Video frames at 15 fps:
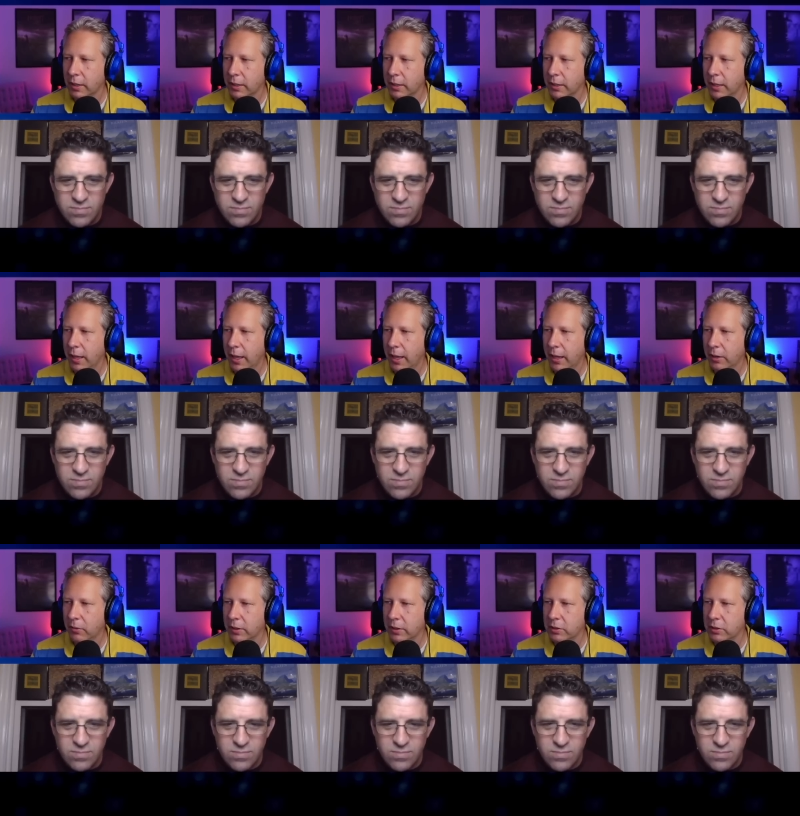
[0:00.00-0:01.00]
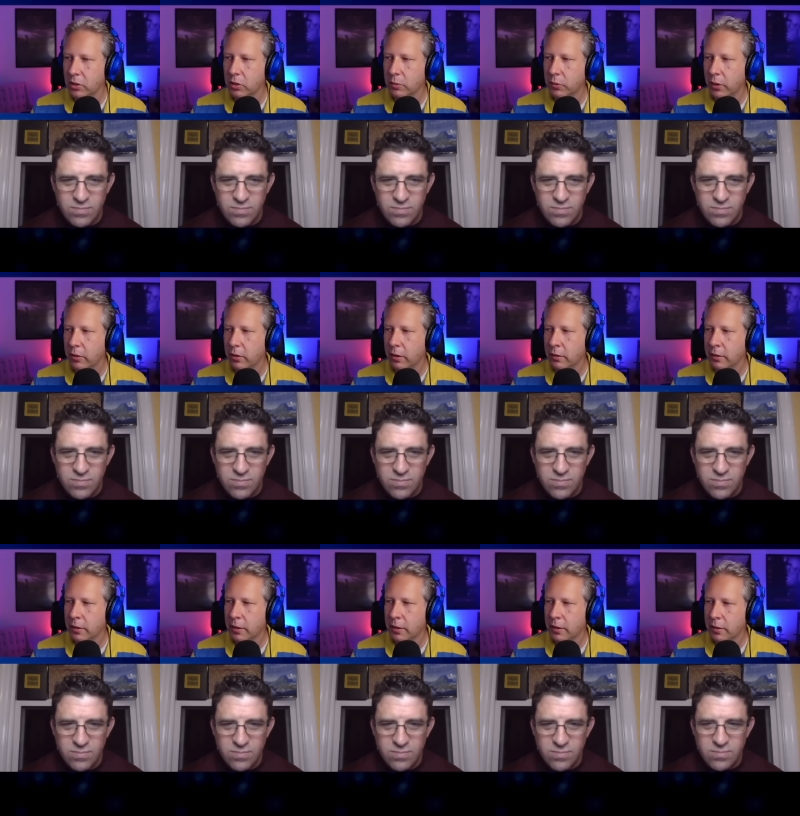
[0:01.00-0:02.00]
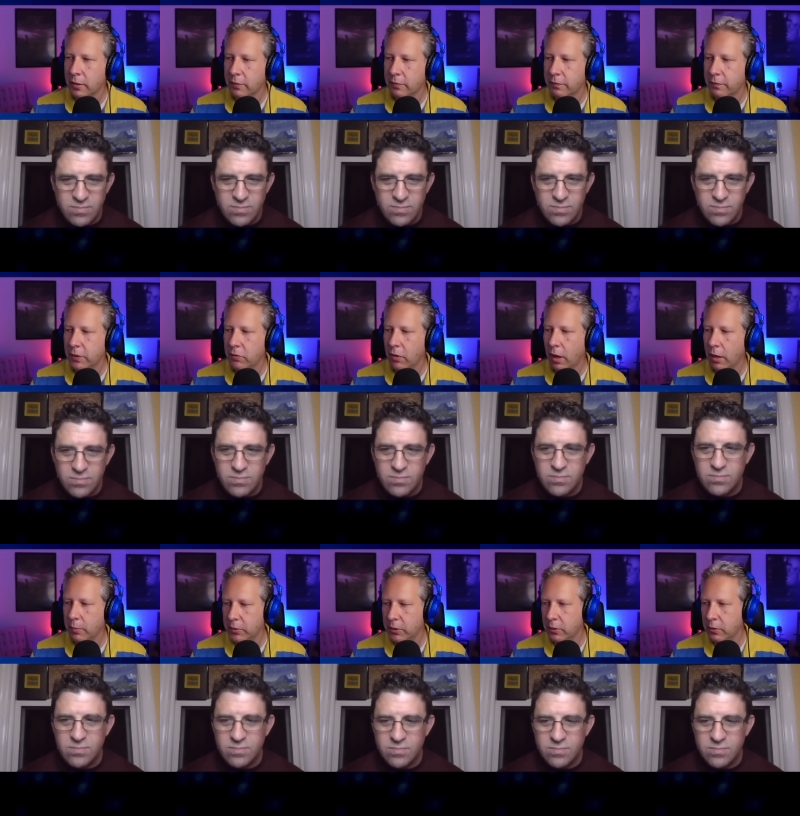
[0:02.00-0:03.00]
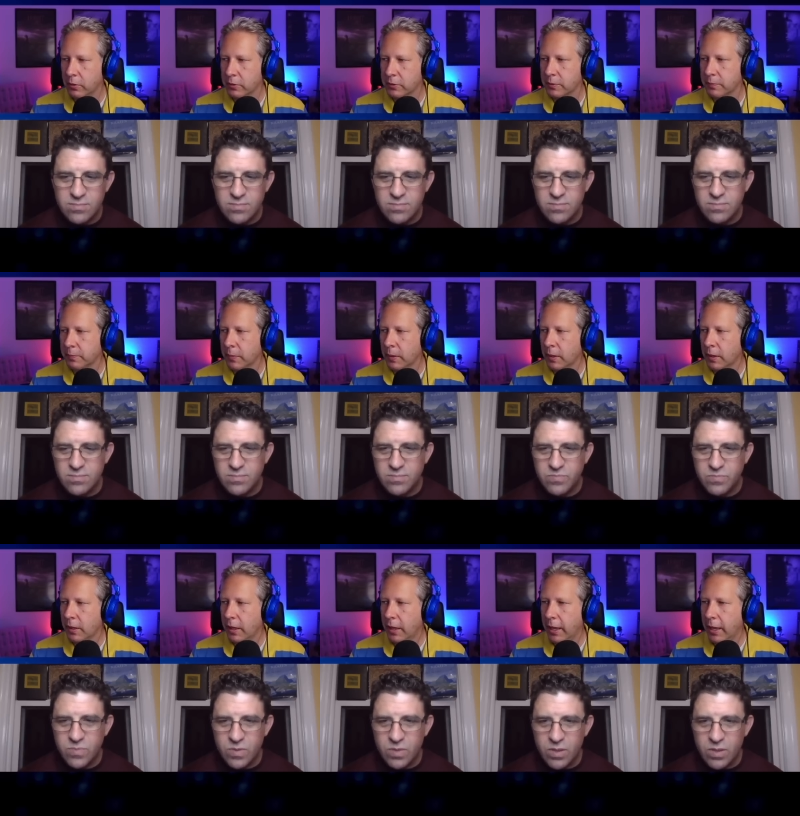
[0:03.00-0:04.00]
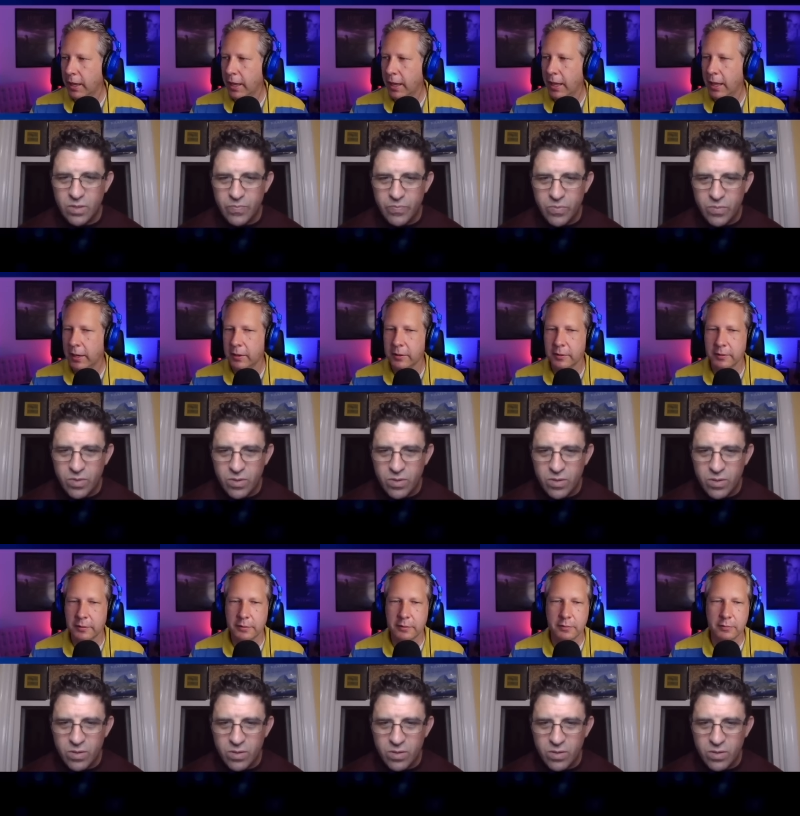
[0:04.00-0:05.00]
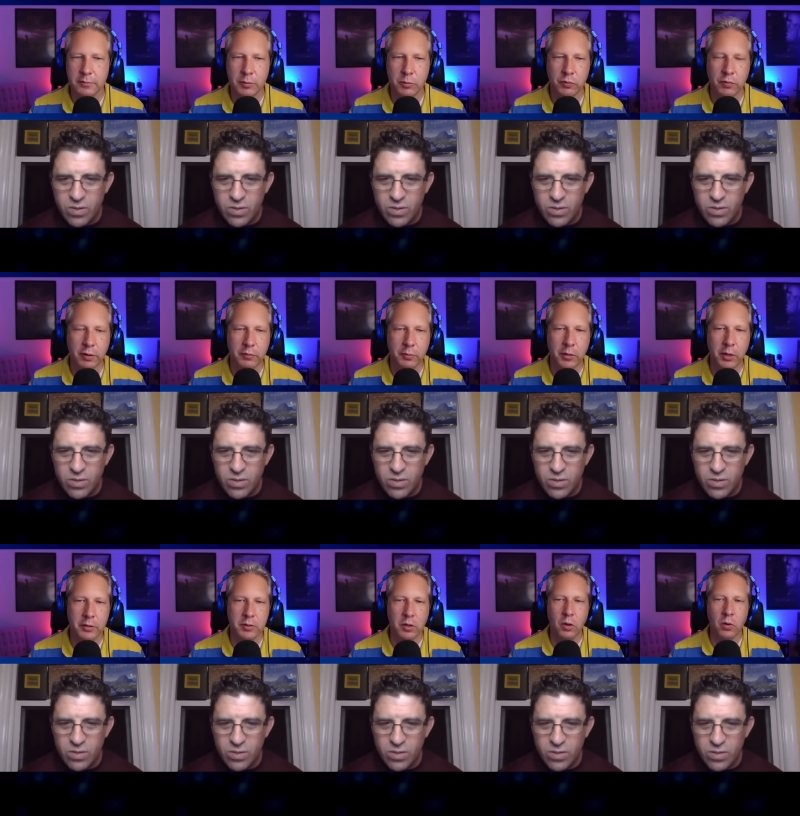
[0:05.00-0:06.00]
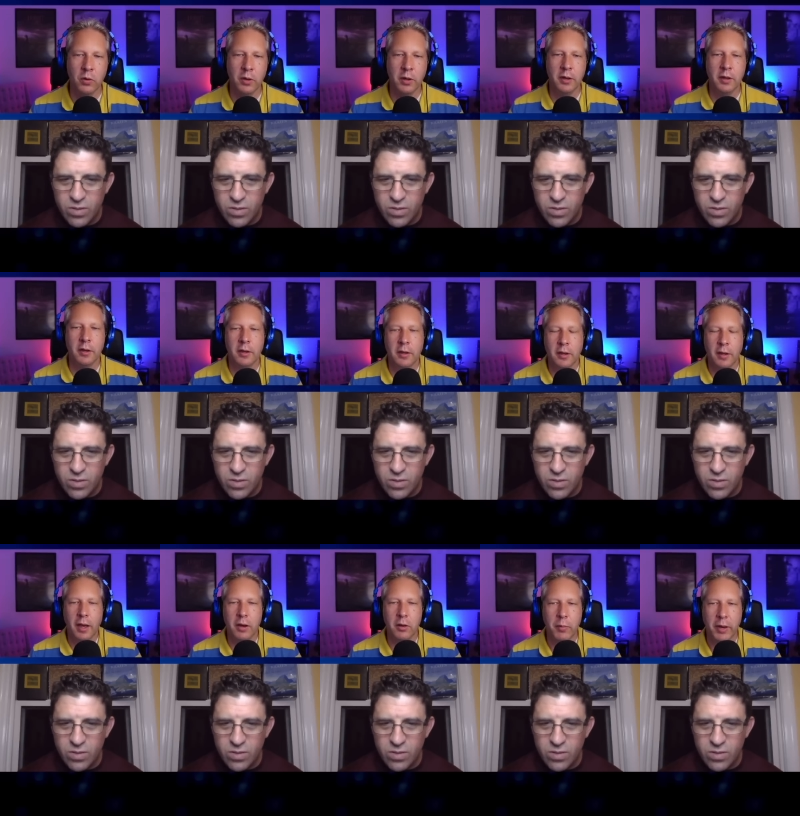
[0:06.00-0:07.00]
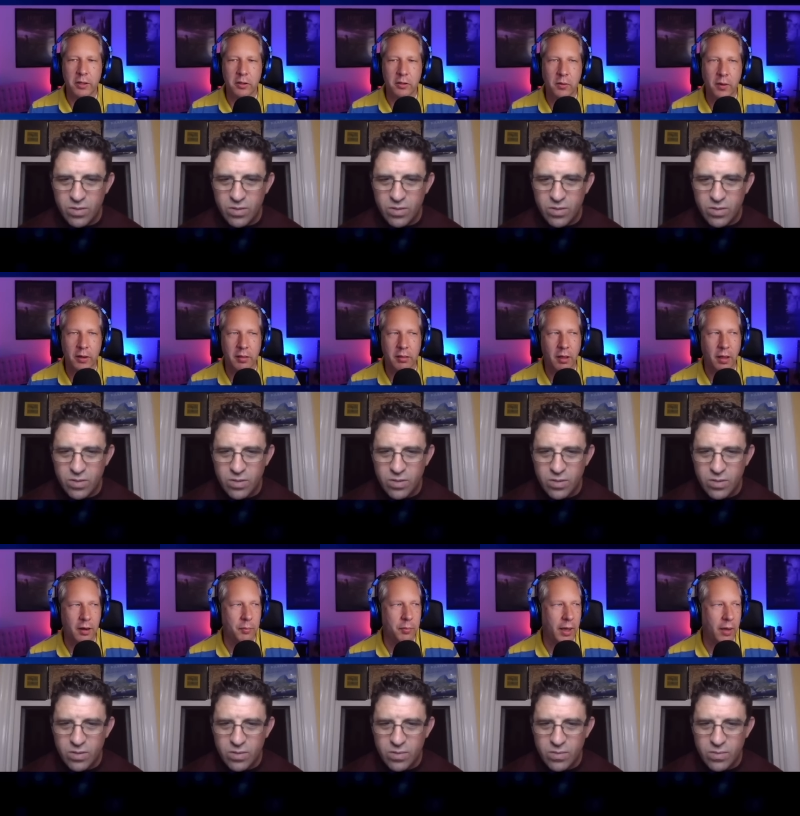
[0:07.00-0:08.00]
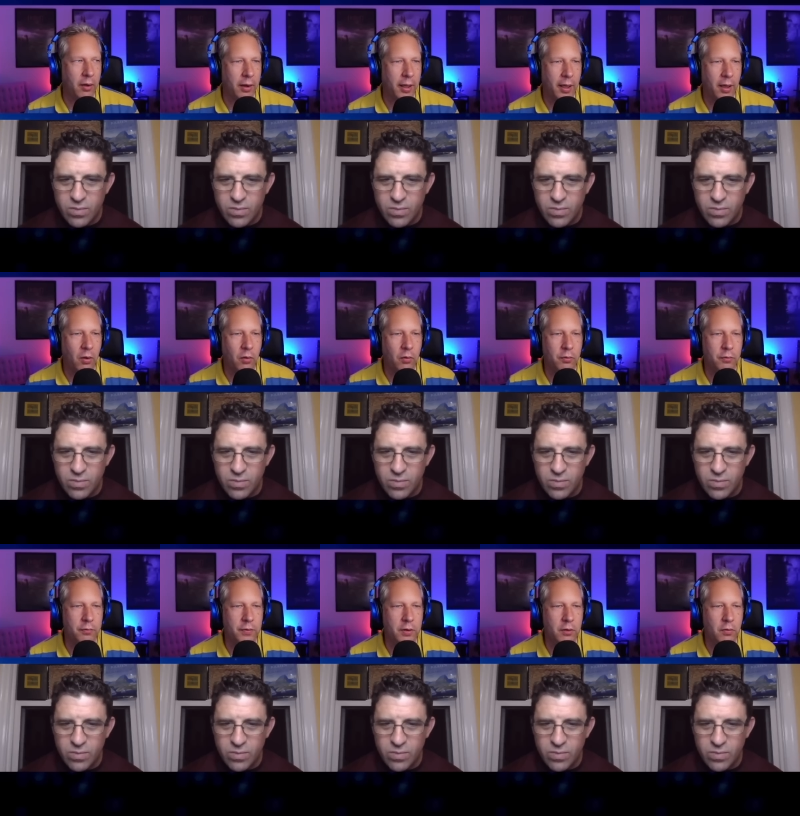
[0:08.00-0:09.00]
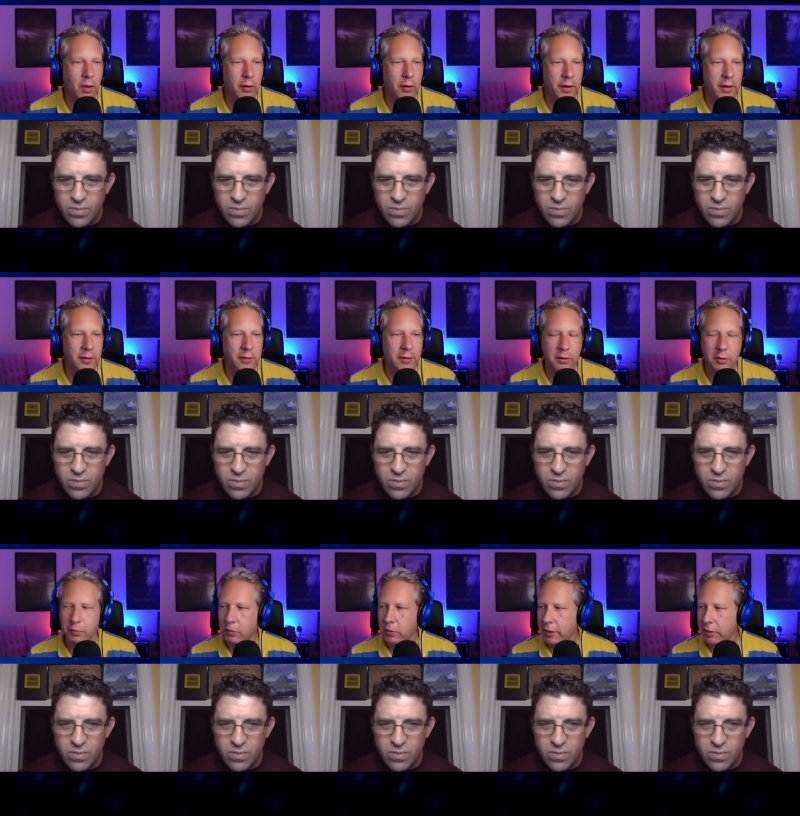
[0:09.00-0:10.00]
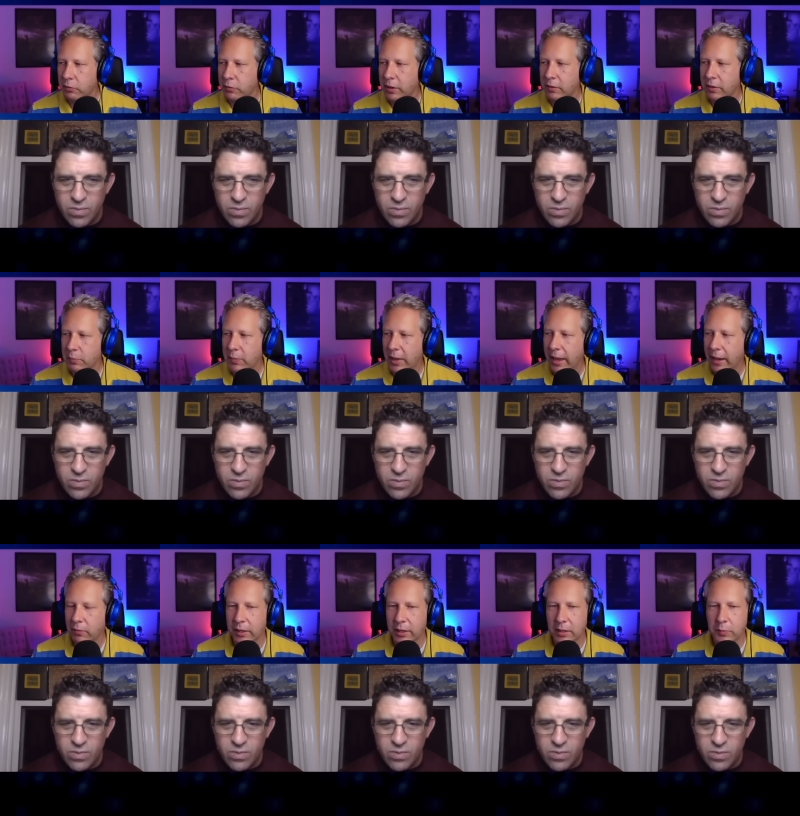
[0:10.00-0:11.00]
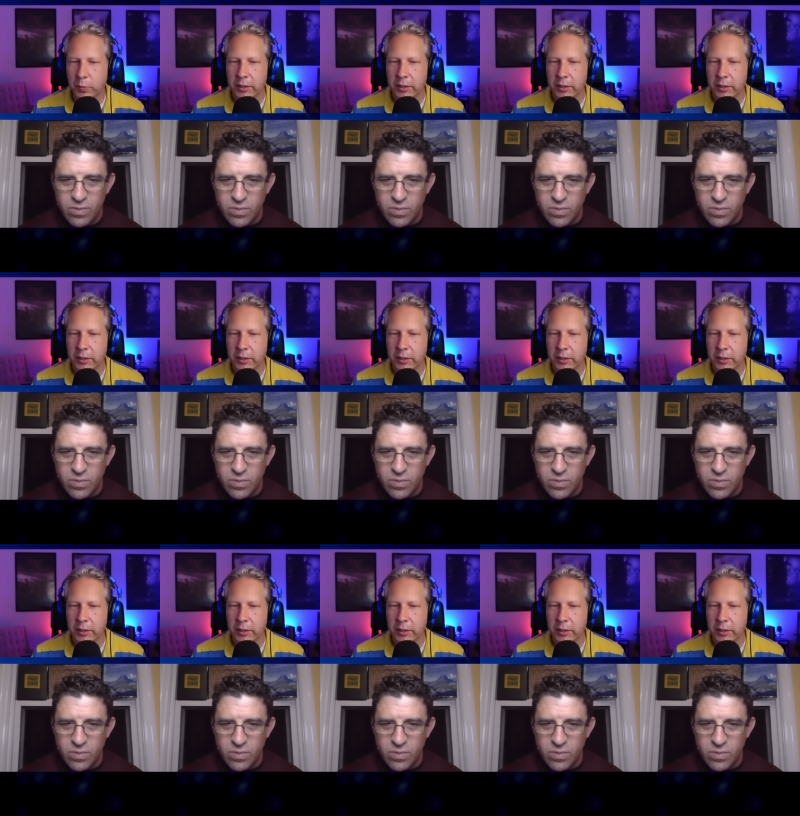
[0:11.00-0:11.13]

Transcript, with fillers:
Speaker 1: getting angry until her brother Finrod appears, and we move on from there. So. I know, Michael, you had a thought about how Finrod, right? Look at her like rearing back, ready to